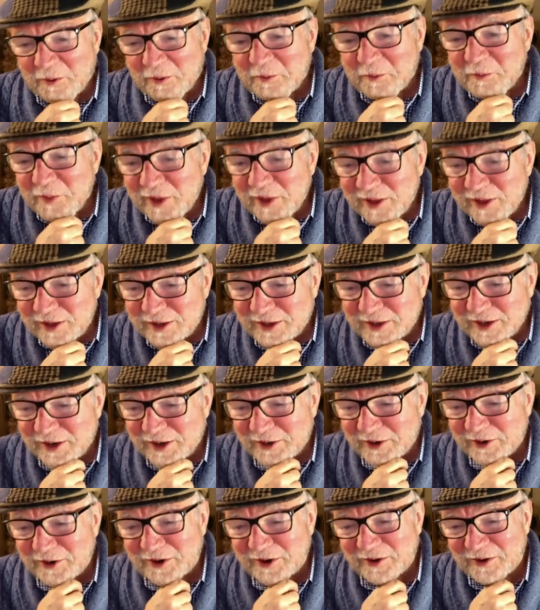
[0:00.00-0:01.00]
a
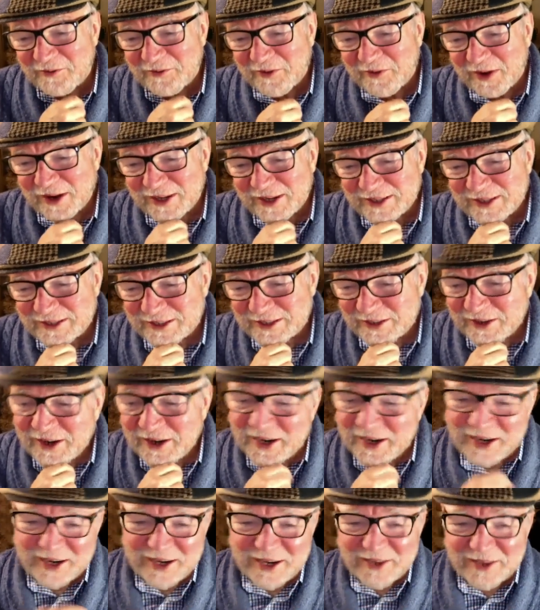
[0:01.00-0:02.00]
military advisor.
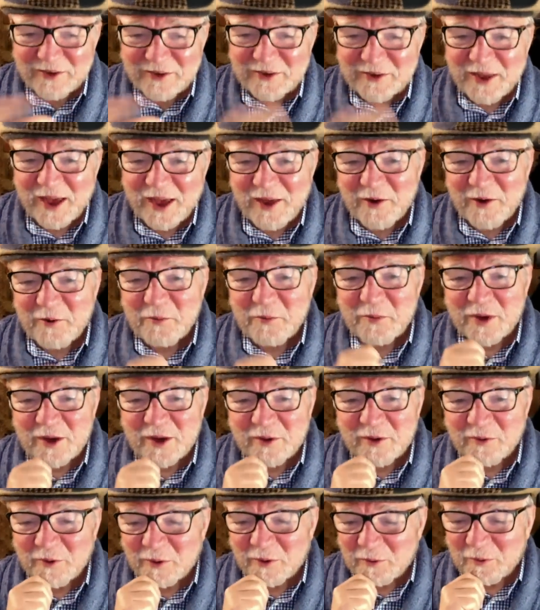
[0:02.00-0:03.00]
Either that or
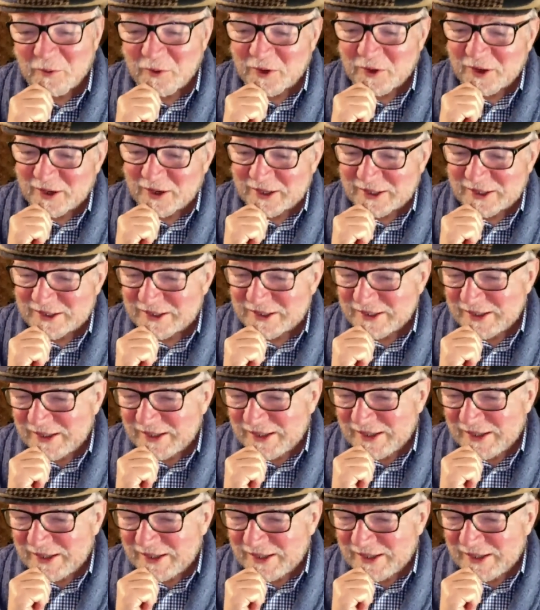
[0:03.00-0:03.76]
make one with us.